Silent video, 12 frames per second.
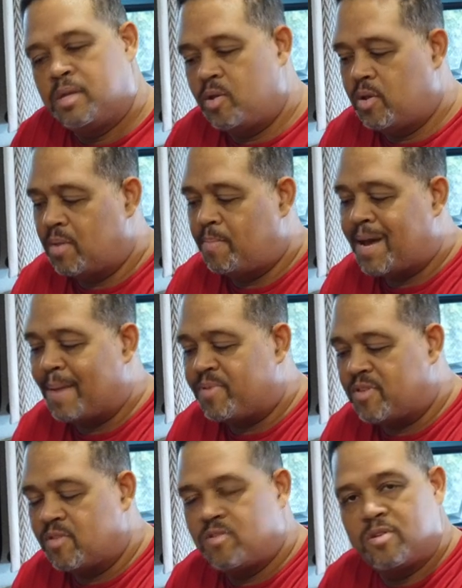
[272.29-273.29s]
unit
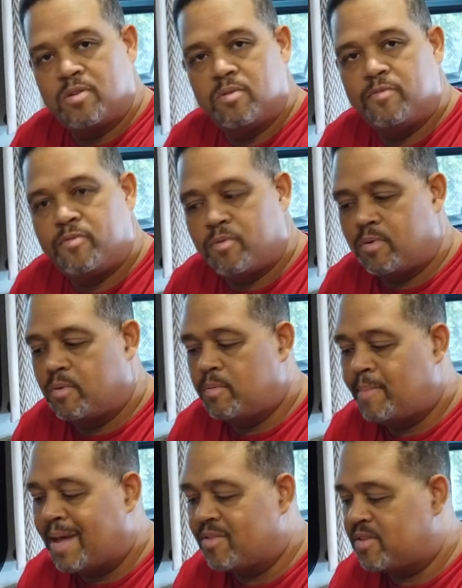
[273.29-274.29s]
pops into for
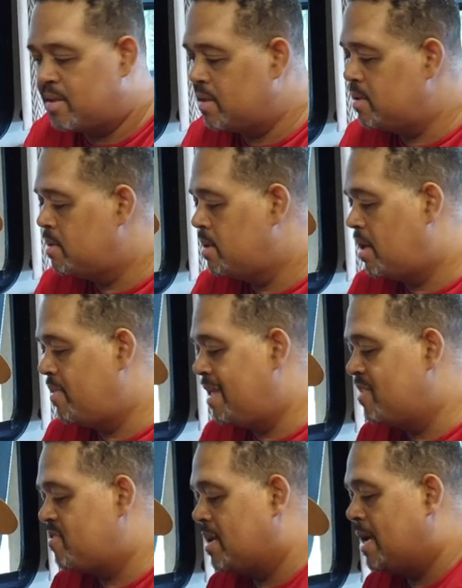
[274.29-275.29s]
mounting on the
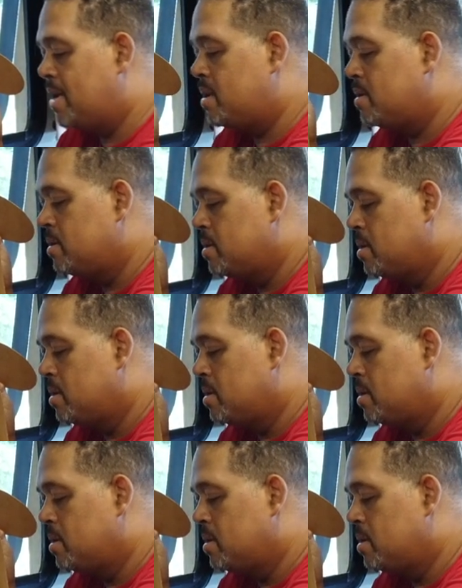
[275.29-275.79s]
inside.